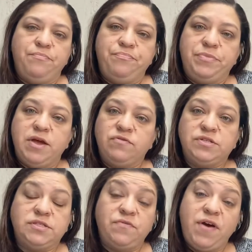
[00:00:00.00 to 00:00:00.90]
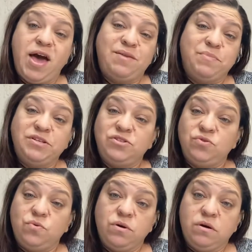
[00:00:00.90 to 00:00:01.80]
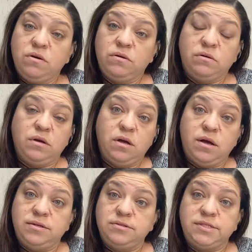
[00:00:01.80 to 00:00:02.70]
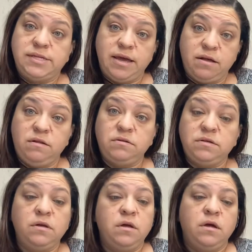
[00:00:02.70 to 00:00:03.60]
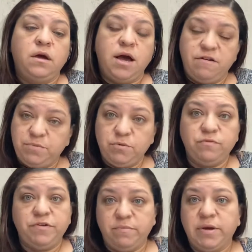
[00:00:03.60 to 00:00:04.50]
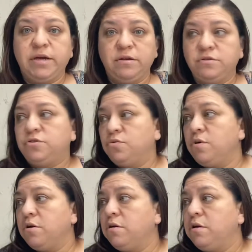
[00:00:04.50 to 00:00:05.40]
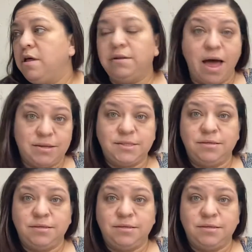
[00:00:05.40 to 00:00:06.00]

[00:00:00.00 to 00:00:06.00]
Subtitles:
ever since I've had my store on sale. I've been moving my store a lot.